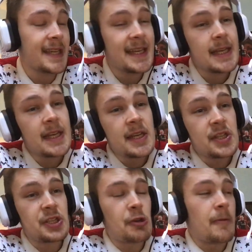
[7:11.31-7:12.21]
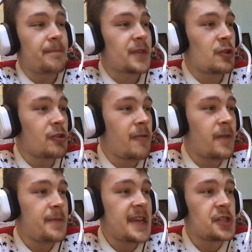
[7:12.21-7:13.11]
So, going to go
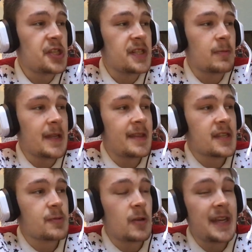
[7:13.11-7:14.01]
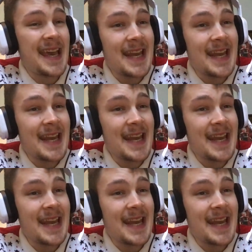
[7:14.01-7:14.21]
for PSG to win this one,